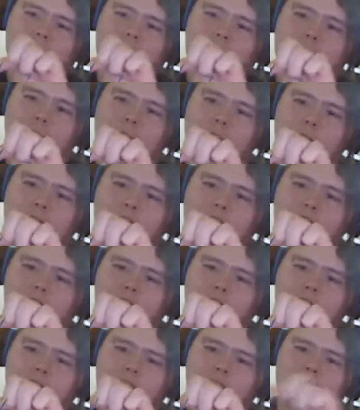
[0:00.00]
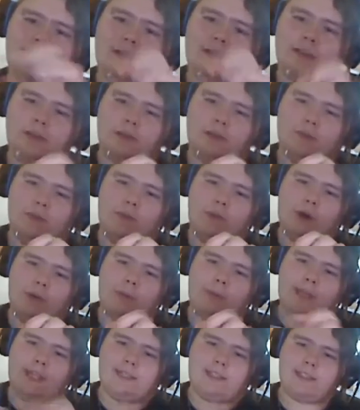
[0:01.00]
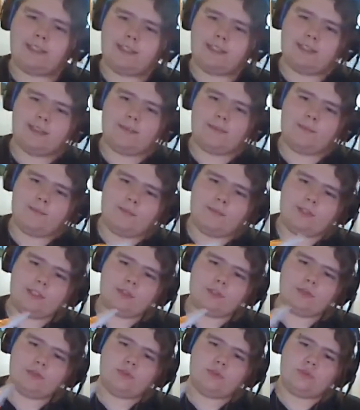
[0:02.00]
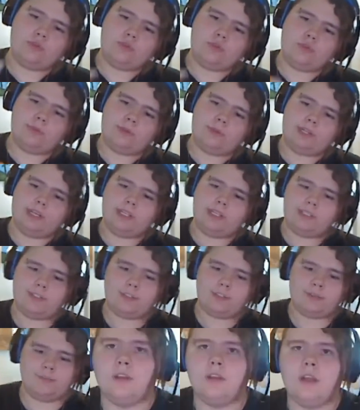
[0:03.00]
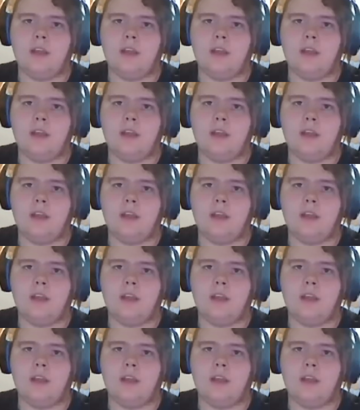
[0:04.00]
well done, well painted, super nice.